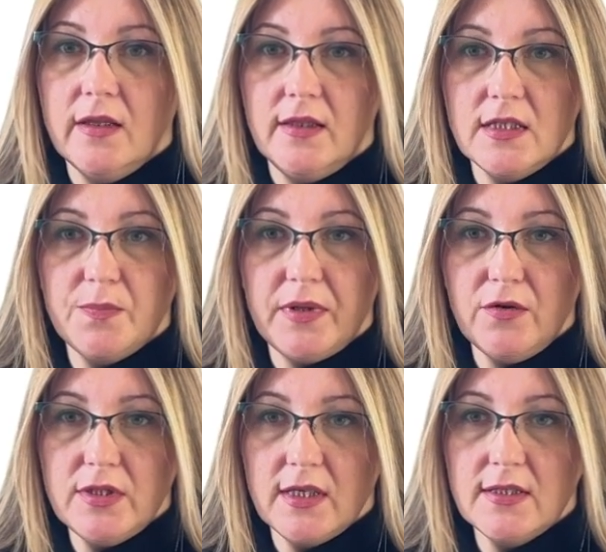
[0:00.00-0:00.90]
This
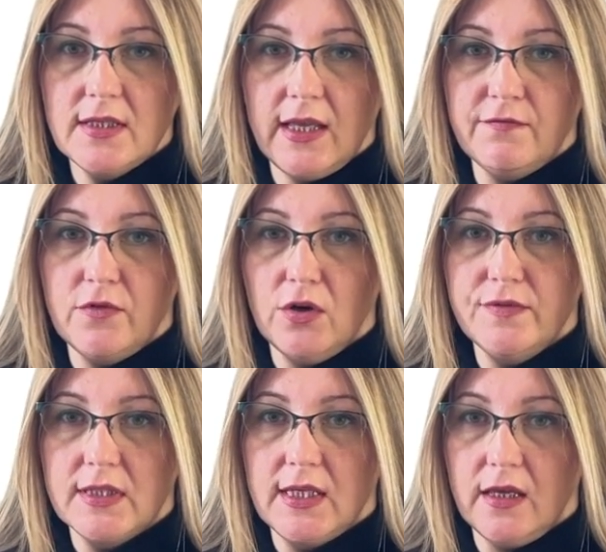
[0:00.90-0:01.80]
process
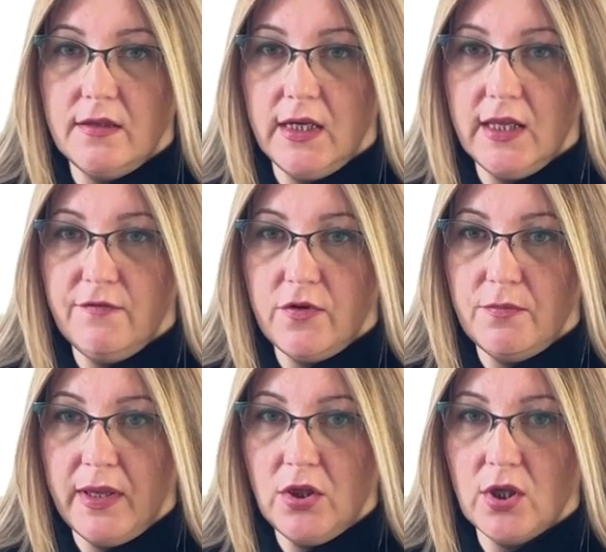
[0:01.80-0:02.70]
involves gathering
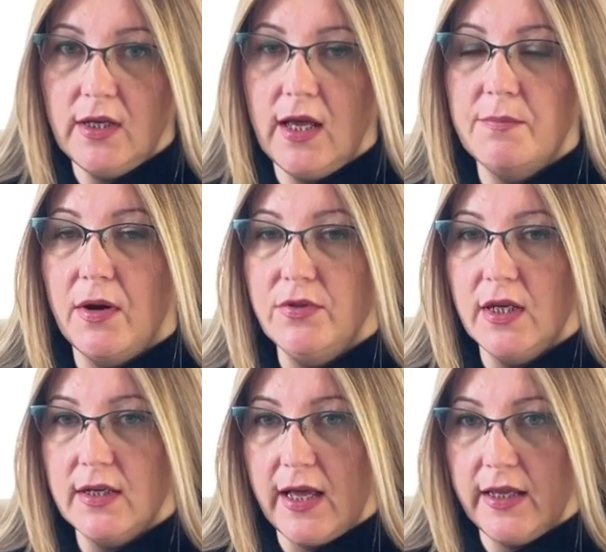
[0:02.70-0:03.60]
information about the
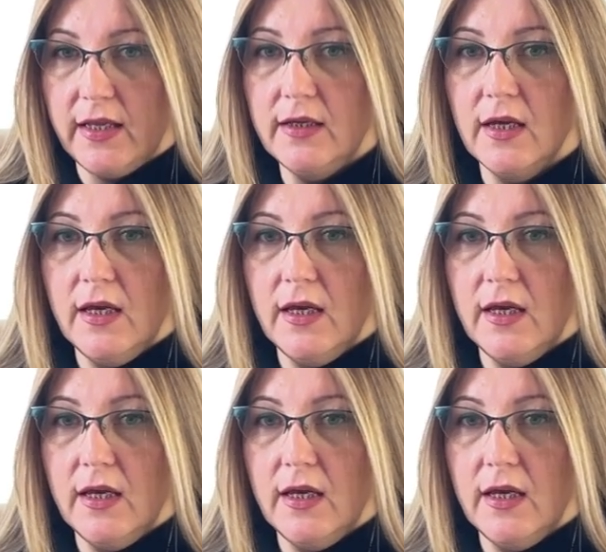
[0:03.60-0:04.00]
client,